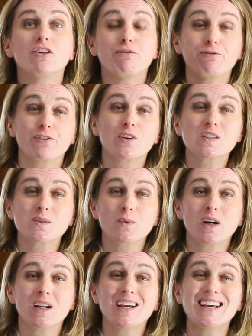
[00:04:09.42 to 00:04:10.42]
The first
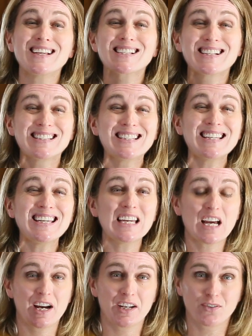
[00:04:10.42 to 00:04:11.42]
one is
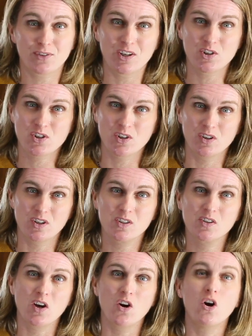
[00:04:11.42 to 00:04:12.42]
dehydration.
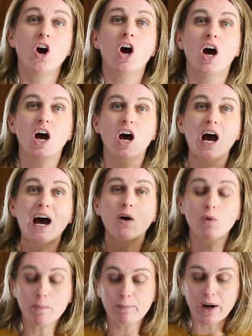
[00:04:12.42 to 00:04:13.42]
So
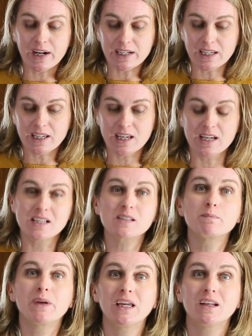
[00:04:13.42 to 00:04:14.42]
our body
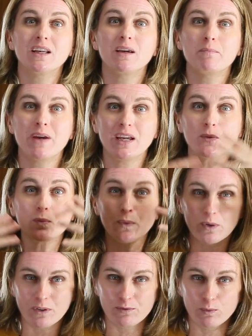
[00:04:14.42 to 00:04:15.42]
is mainly made
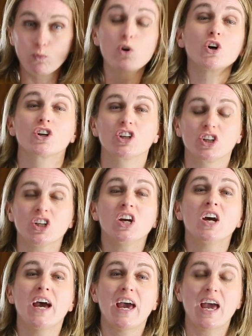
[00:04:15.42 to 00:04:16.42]
of water,
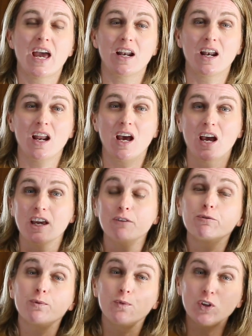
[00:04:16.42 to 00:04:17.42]
and
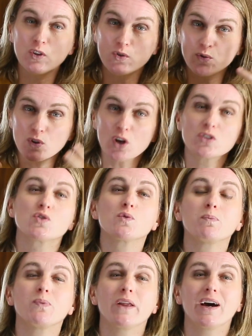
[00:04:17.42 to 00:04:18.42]
if we do not
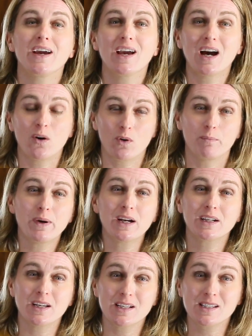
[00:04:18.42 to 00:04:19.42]
supply our
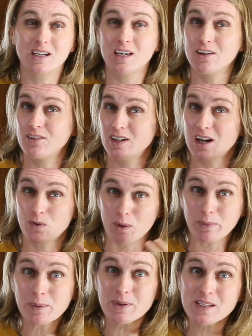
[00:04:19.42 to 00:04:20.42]
bodies, even our
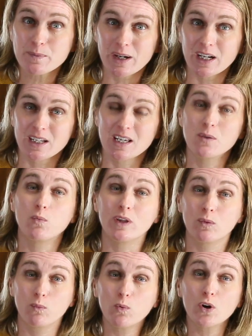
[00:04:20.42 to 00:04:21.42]
baby's body,
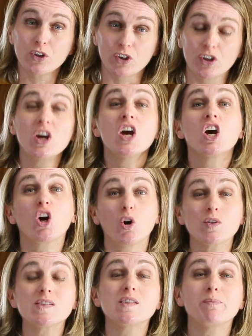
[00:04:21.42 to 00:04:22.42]
with water,
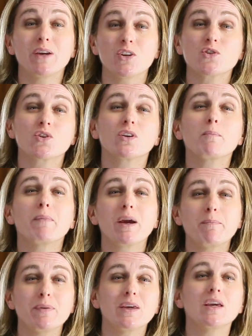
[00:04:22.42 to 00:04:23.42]
constipation
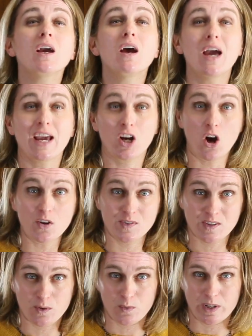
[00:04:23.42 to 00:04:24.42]
might be a
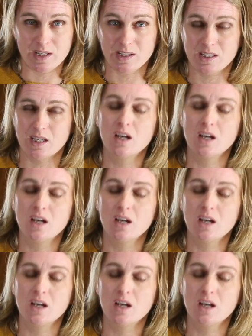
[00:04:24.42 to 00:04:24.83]
consequence.